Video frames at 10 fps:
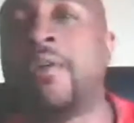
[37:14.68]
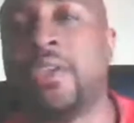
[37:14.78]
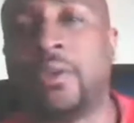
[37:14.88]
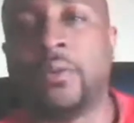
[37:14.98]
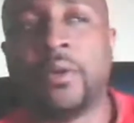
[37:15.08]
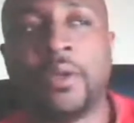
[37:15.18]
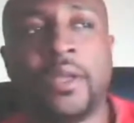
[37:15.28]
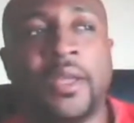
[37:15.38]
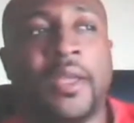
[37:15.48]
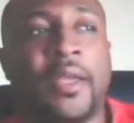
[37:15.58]
you pitch
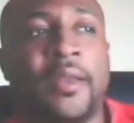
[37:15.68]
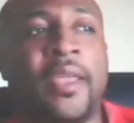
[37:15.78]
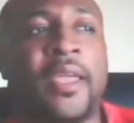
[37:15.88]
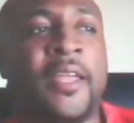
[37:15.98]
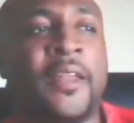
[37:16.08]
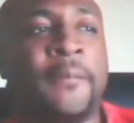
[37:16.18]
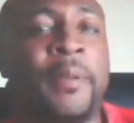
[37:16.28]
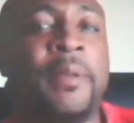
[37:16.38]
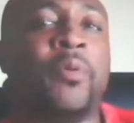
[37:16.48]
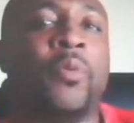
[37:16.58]
value,
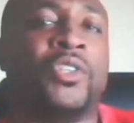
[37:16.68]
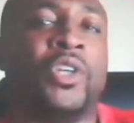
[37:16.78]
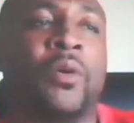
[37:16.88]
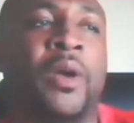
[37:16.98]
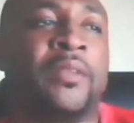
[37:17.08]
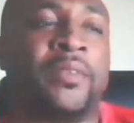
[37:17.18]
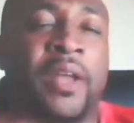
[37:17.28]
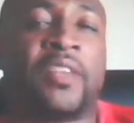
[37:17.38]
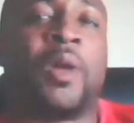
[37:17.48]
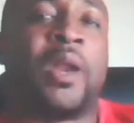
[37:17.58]
then people will
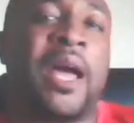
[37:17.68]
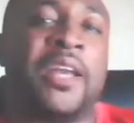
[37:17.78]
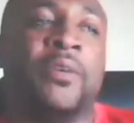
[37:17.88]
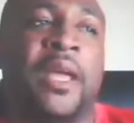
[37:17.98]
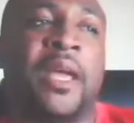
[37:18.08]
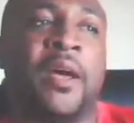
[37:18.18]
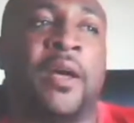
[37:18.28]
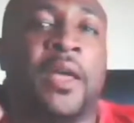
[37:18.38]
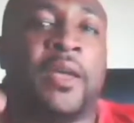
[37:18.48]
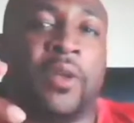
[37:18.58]
join. And so that's what I
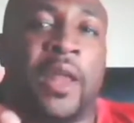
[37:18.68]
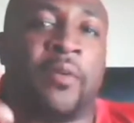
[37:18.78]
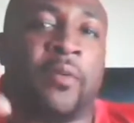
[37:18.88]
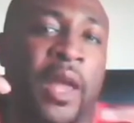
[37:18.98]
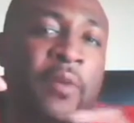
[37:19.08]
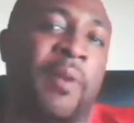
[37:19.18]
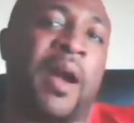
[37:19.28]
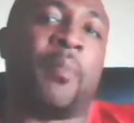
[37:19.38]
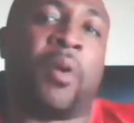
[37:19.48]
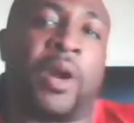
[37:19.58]
do now. So like with
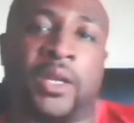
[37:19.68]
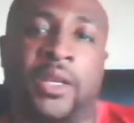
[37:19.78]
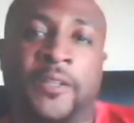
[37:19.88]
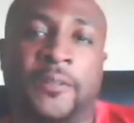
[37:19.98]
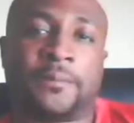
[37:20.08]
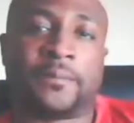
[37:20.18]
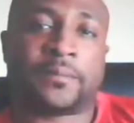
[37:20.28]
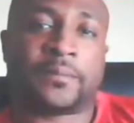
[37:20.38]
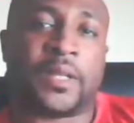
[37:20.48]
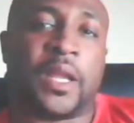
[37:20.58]
my marketing,
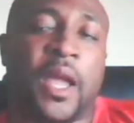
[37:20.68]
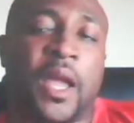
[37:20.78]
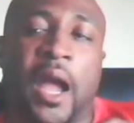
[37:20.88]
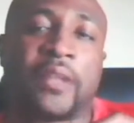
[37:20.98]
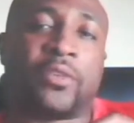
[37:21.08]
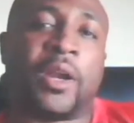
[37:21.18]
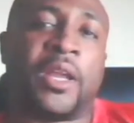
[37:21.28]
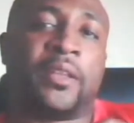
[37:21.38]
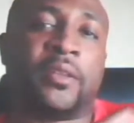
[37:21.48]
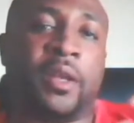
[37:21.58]
I
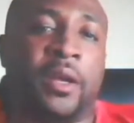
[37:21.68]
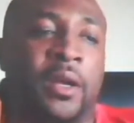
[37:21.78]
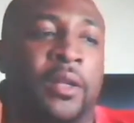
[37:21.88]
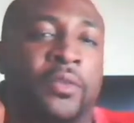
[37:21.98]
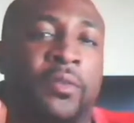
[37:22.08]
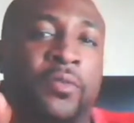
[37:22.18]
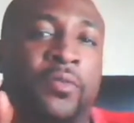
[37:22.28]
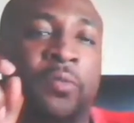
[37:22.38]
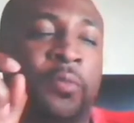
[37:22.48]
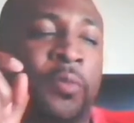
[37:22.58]
target
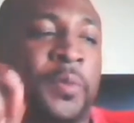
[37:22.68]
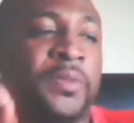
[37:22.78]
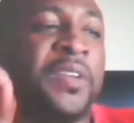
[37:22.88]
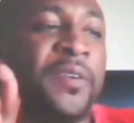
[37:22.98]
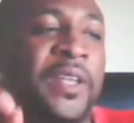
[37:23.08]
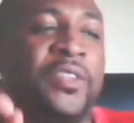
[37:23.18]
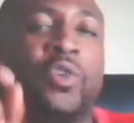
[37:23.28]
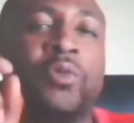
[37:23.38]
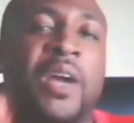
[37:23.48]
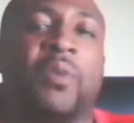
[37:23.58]
specifically
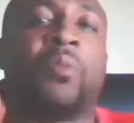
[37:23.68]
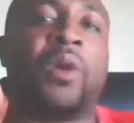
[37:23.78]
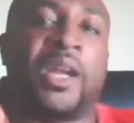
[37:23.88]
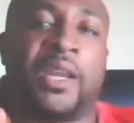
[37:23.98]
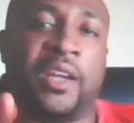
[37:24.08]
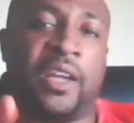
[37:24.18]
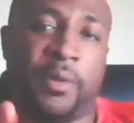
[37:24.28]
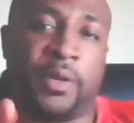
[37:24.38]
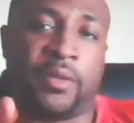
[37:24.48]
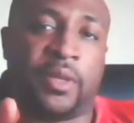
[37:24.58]
2 network marketing
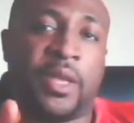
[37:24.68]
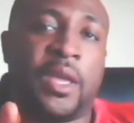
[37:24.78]
companies.